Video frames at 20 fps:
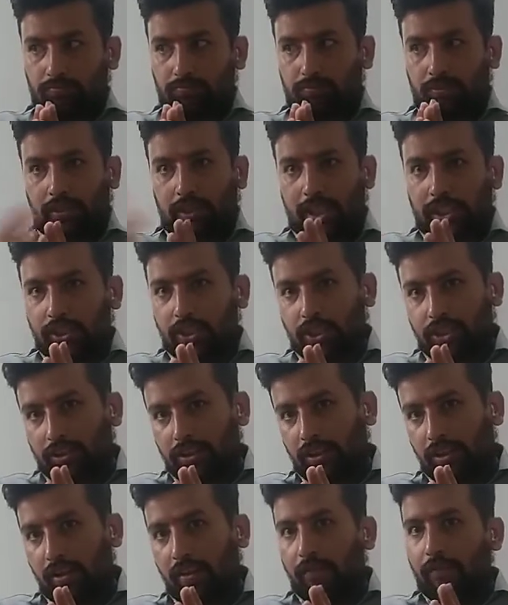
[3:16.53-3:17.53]

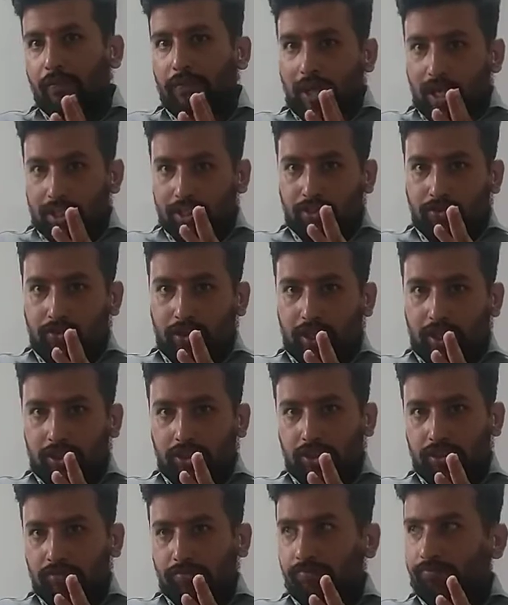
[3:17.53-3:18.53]
reaction. Fast
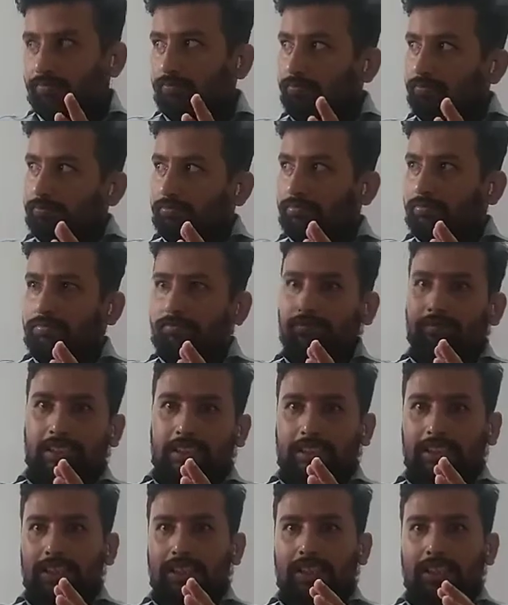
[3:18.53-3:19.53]
reaction
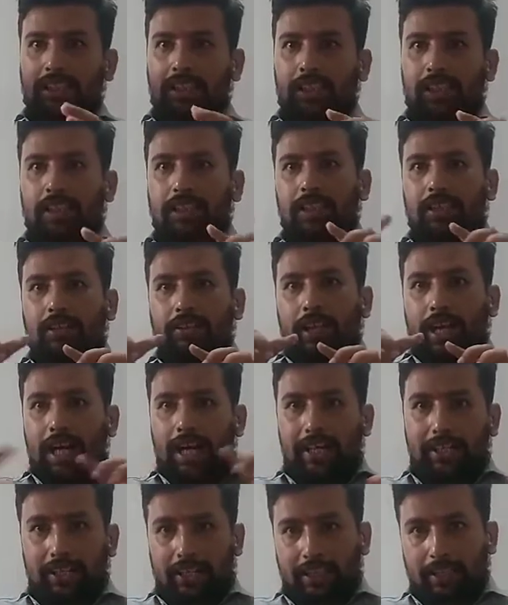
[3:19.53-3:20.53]
means
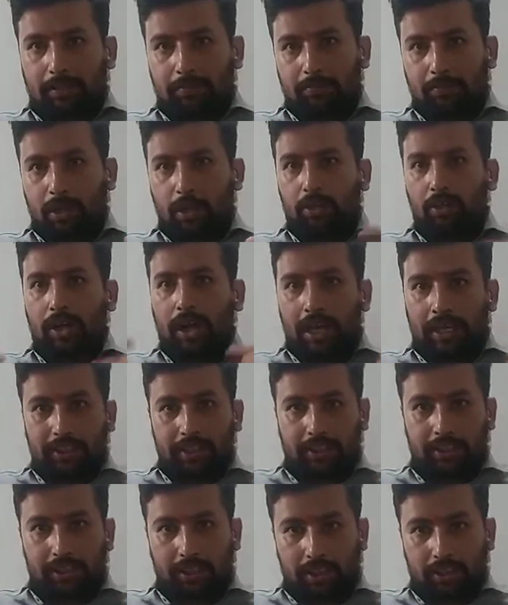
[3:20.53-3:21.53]
ionic compound or
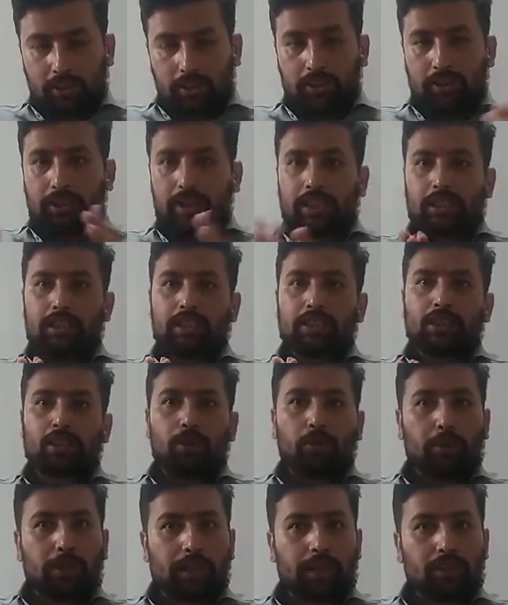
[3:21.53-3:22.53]
ionic reactions, and the
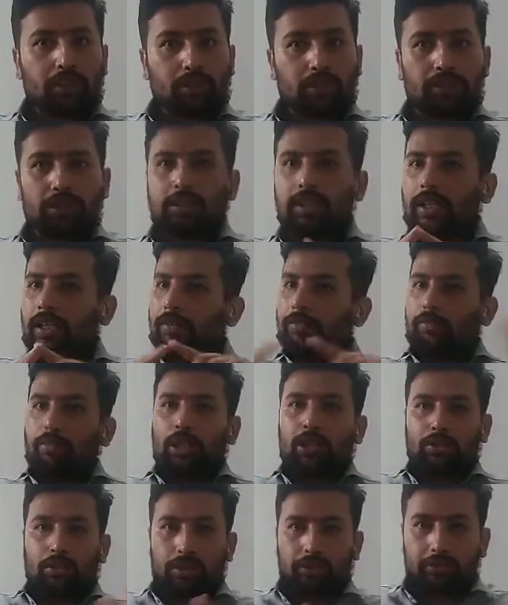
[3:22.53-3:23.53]
slow reactions,
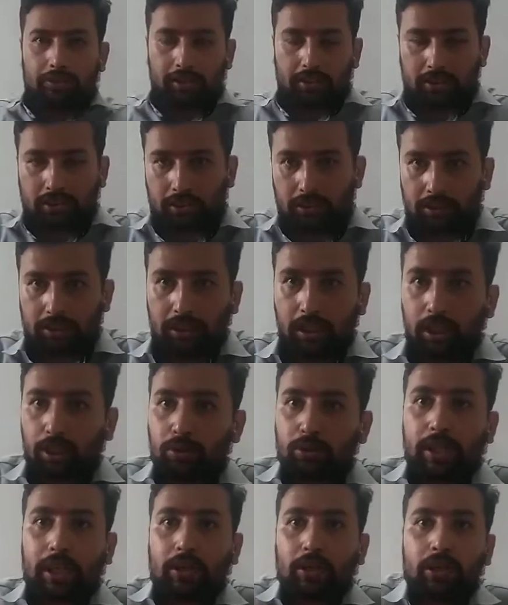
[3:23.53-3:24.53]
molecular reactions.
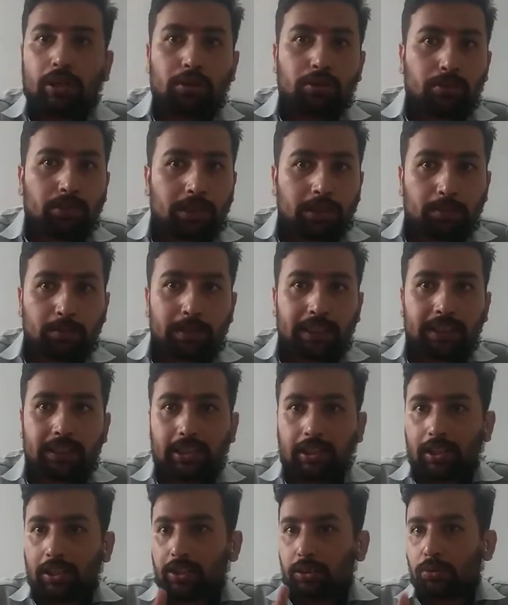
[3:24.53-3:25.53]
So according to the speed,
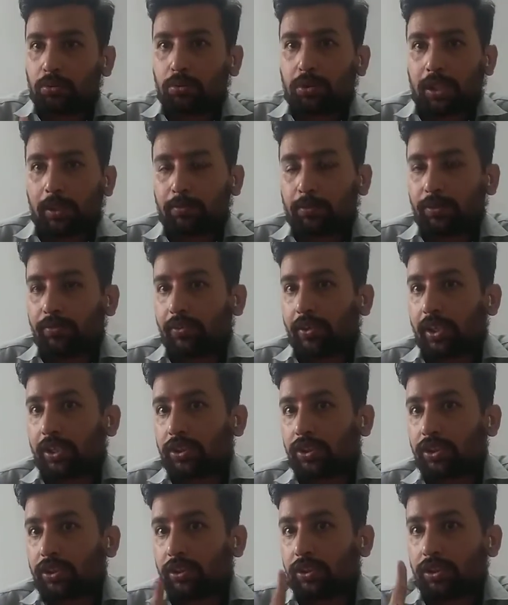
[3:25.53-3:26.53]
there are two types of
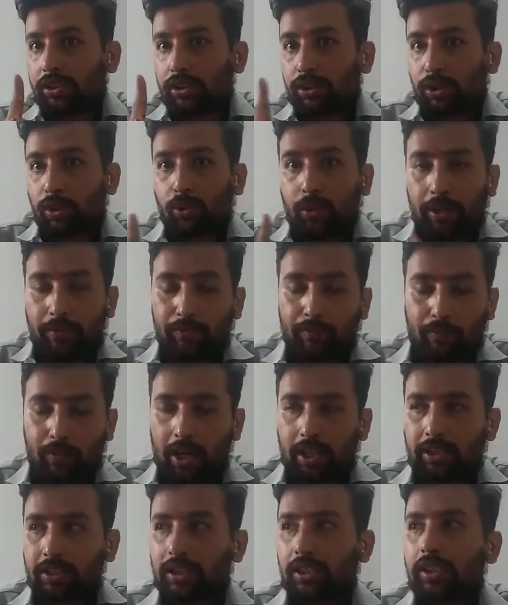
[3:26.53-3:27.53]
reaction, slow and
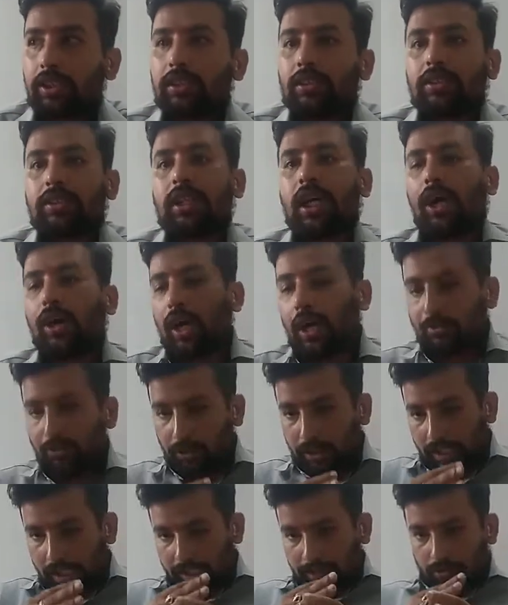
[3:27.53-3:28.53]
fast. Now I
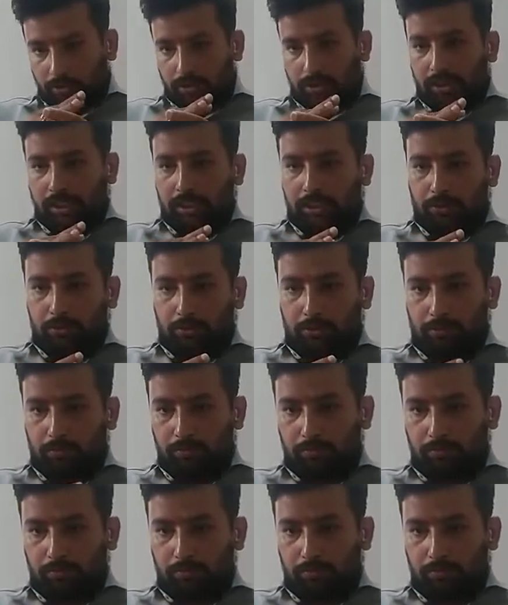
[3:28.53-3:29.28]
would like to tell you